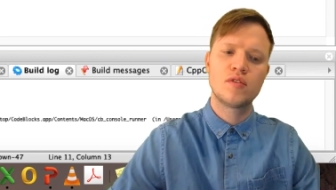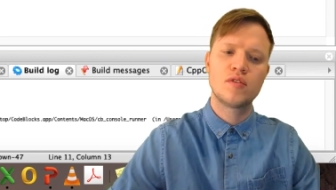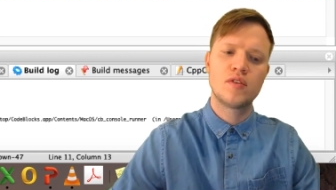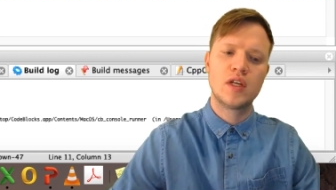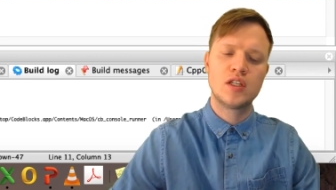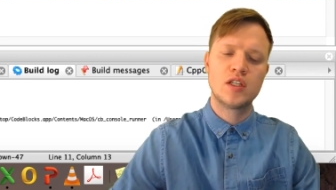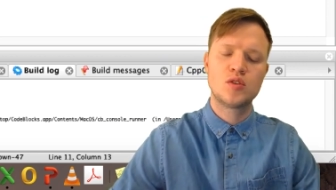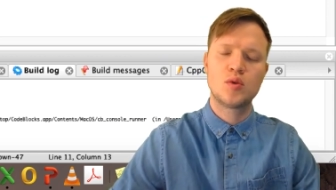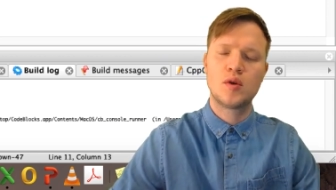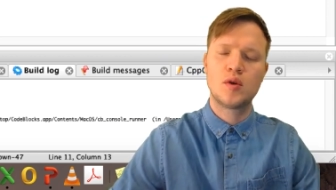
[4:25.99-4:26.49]

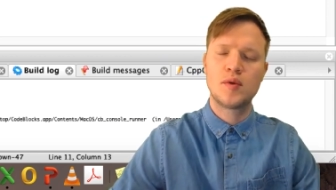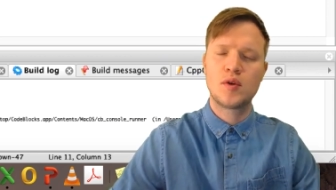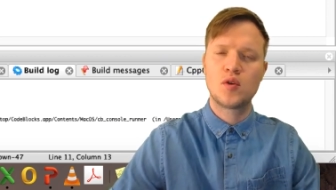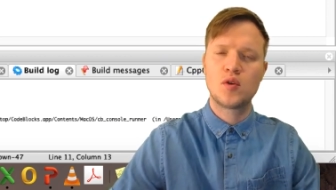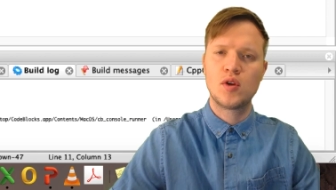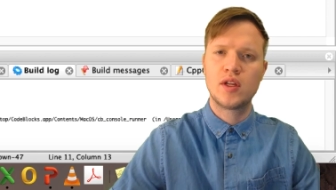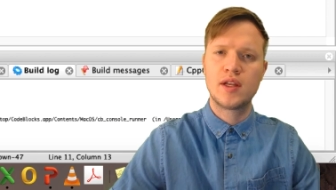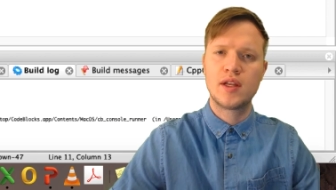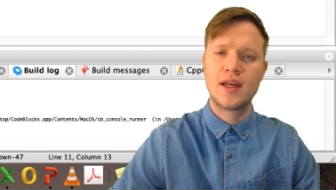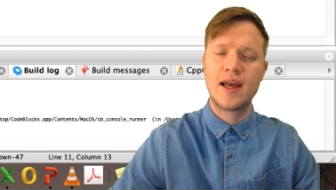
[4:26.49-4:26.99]
That's why we
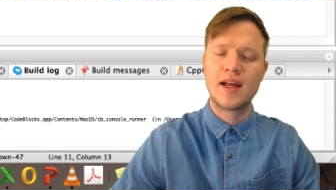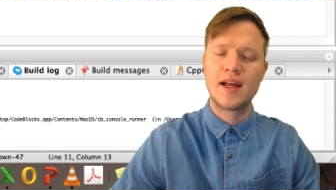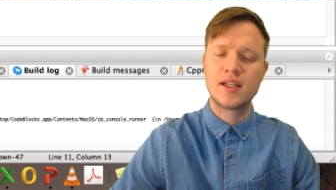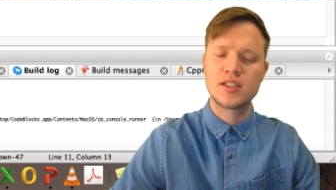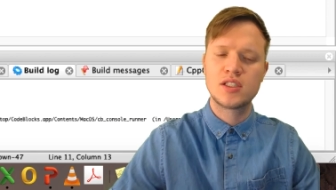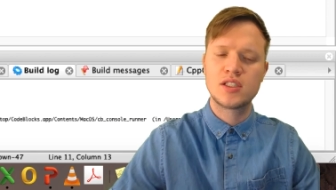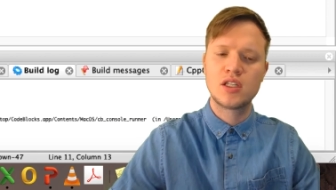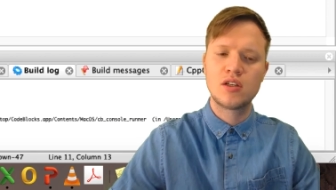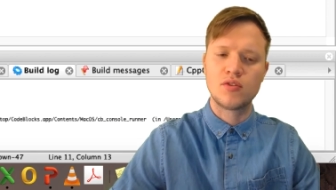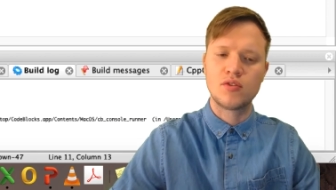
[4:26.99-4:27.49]
call it an
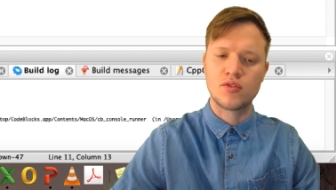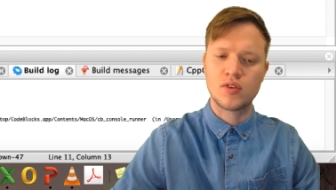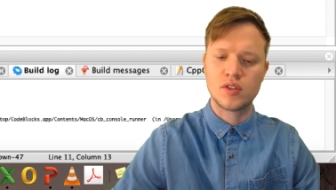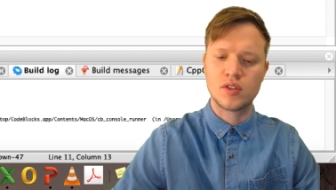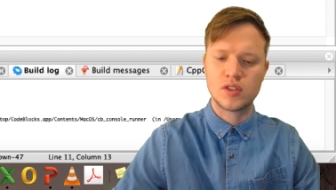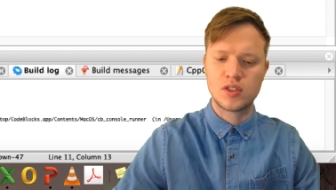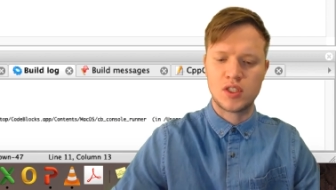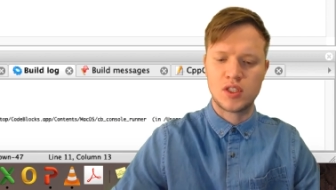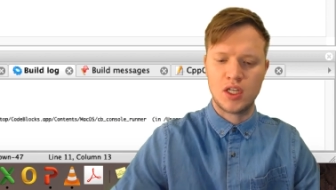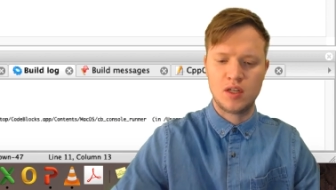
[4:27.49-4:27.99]
else if
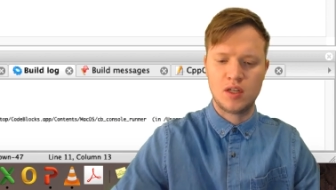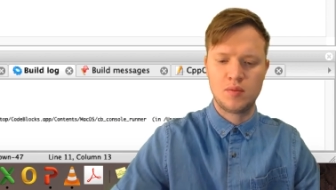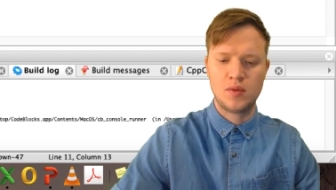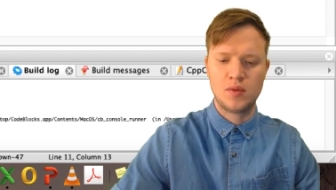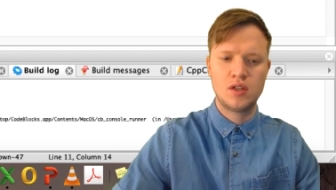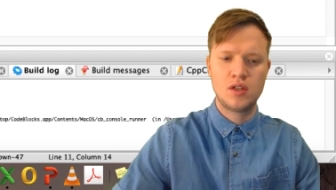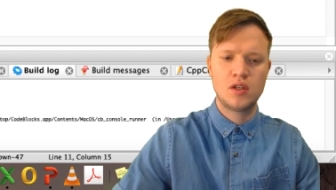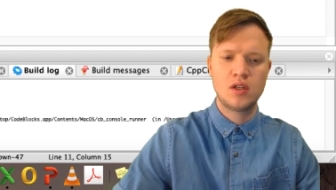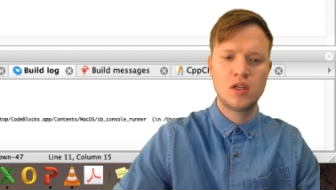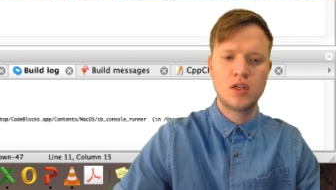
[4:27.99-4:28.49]
statement.